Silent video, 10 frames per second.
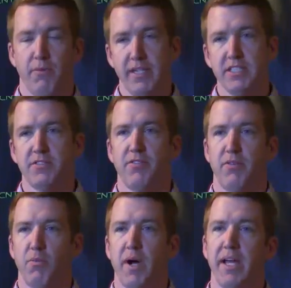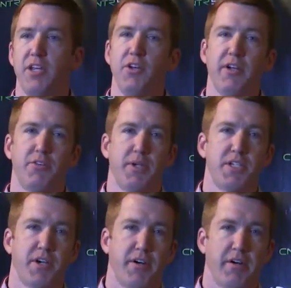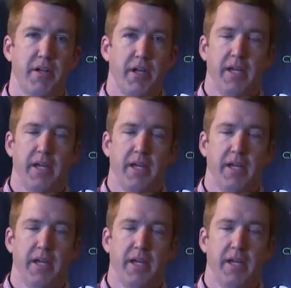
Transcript: reasons for why a unit is returned.